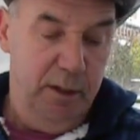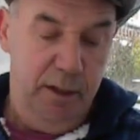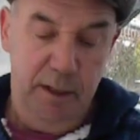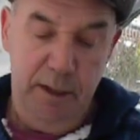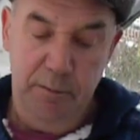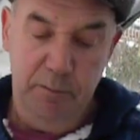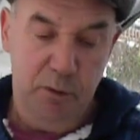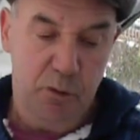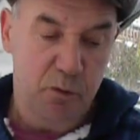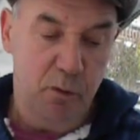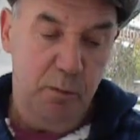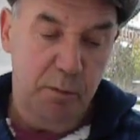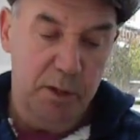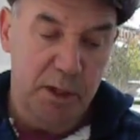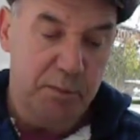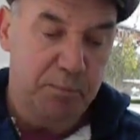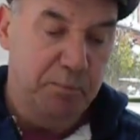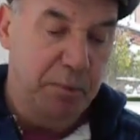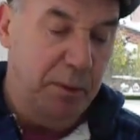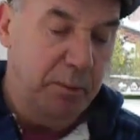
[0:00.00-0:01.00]
The
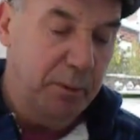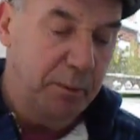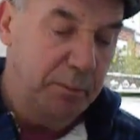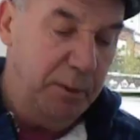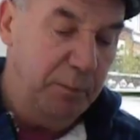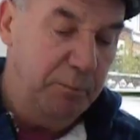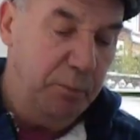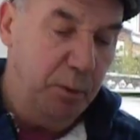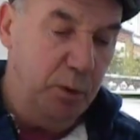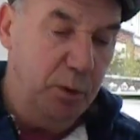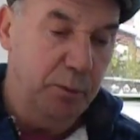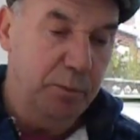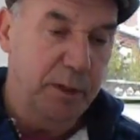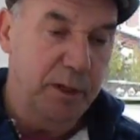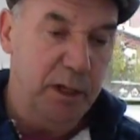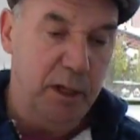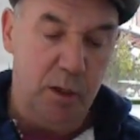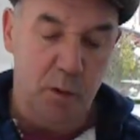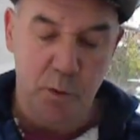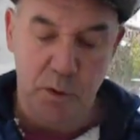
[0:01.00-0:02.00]
trouble is, people have been putting
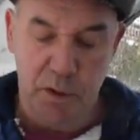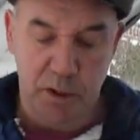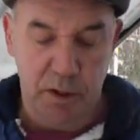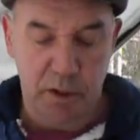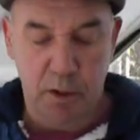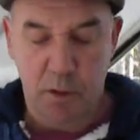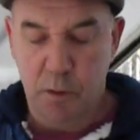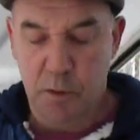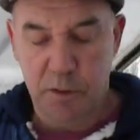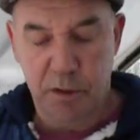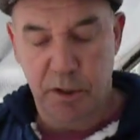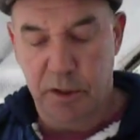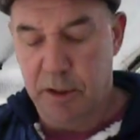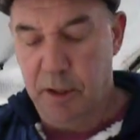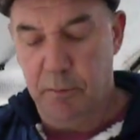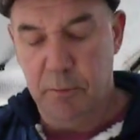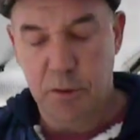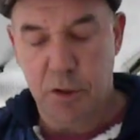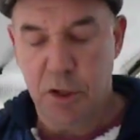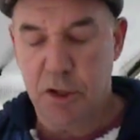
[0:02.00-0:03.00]
them in the house, and of course
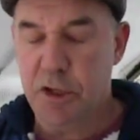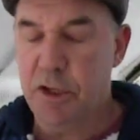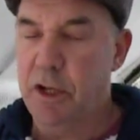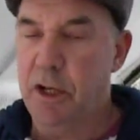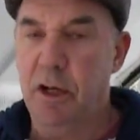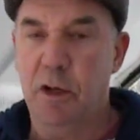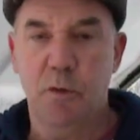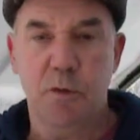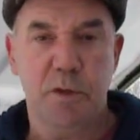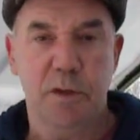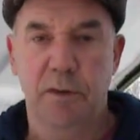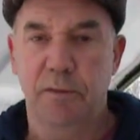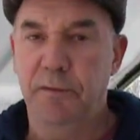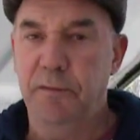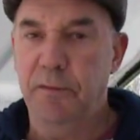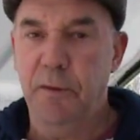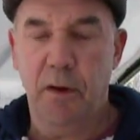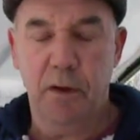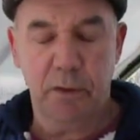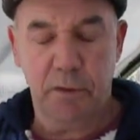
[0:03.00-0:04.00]
the temperatures in the house
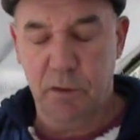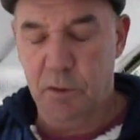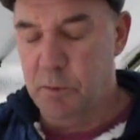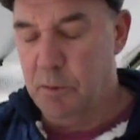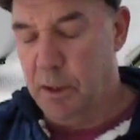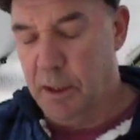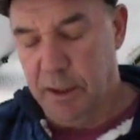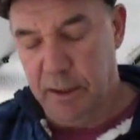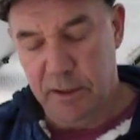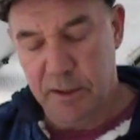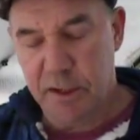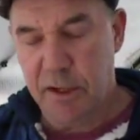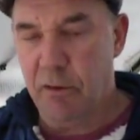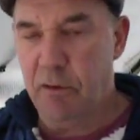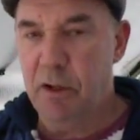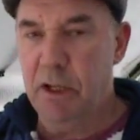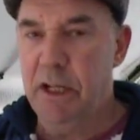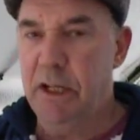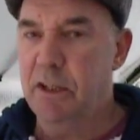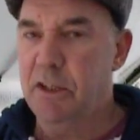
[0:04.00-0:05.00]
are far too high.
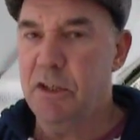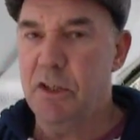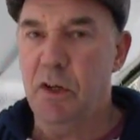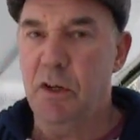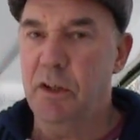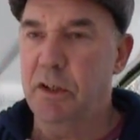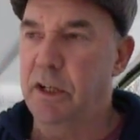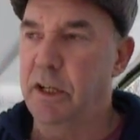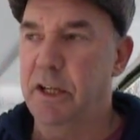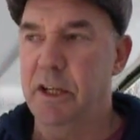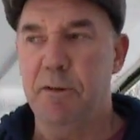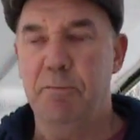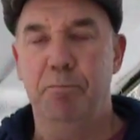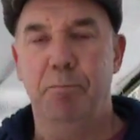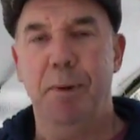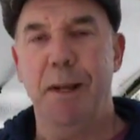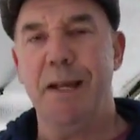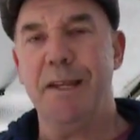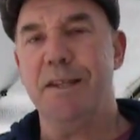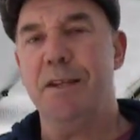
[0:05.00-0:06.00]
Central heating's on, and it's
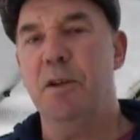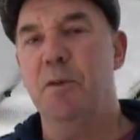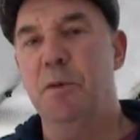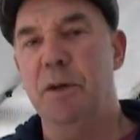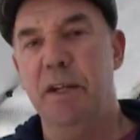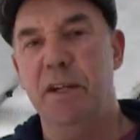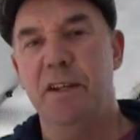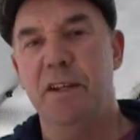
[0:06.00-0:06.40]
blasting